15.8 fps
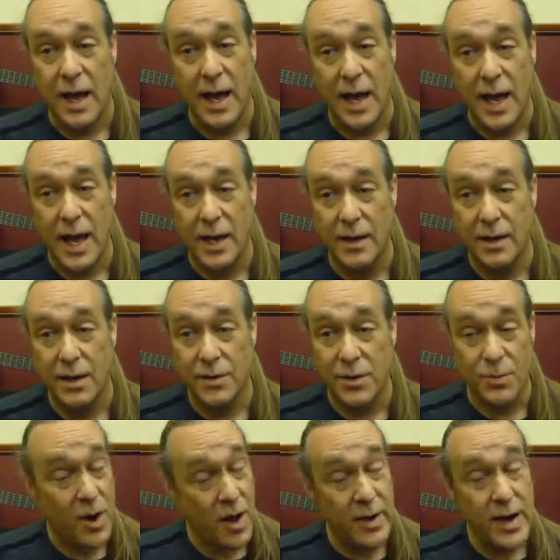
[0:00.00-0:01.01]
And
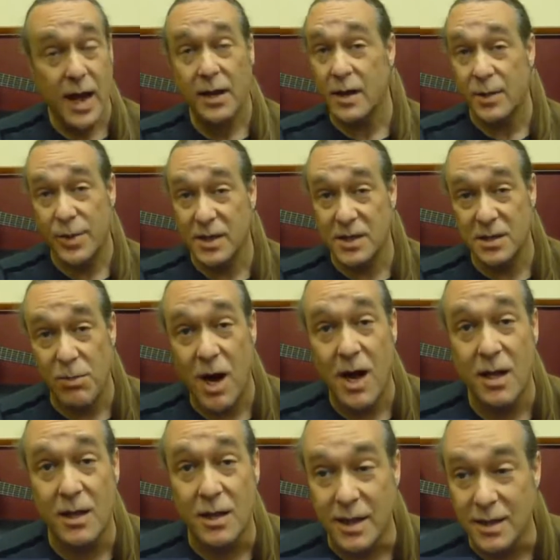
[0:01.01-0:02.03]
they're probably not going to be
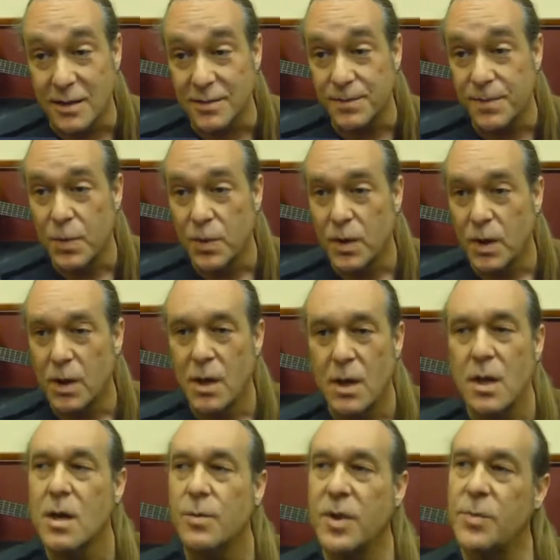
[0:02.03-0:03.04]
smiling.
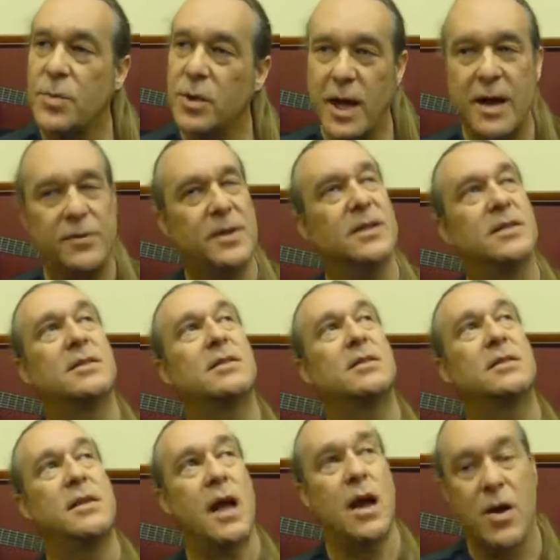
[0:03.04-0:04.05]
People have this
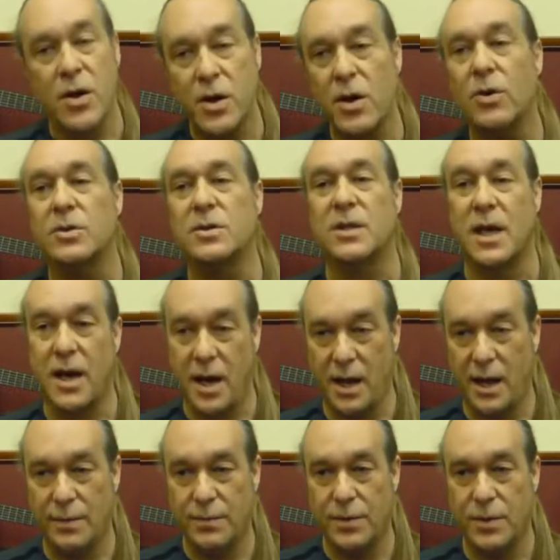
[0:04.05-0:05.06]

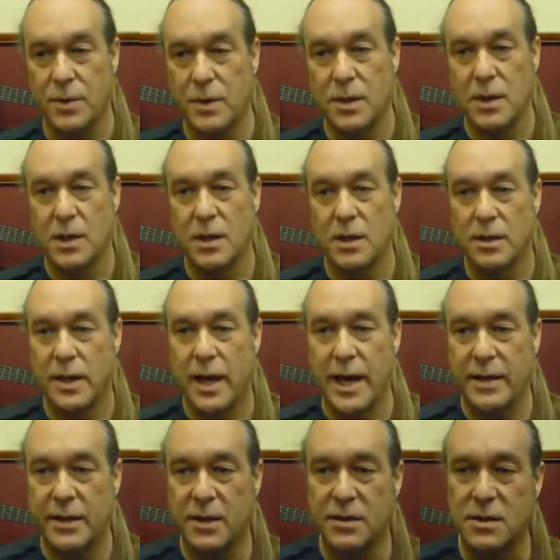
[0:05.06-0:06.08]
stereotype mm,
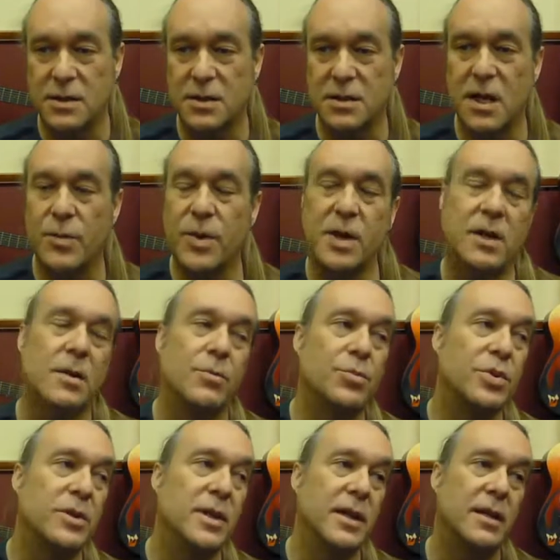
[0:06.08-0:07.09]
that this mm-hmm. is somebody
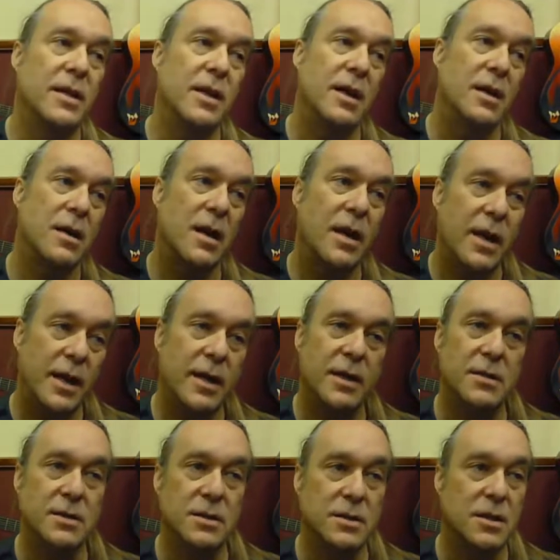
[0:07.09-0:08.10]
completely
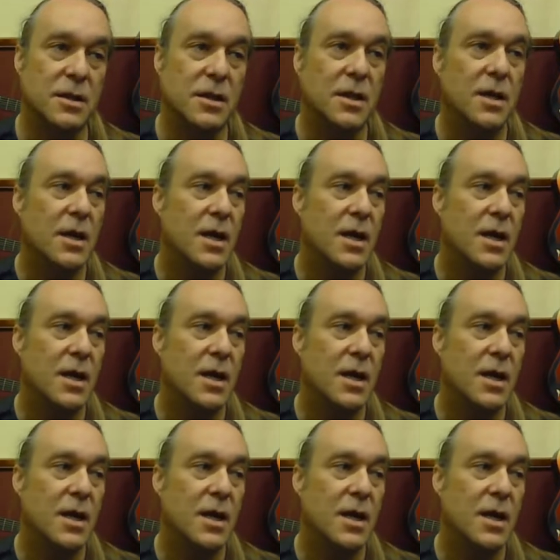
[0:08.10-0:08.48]
unhinged.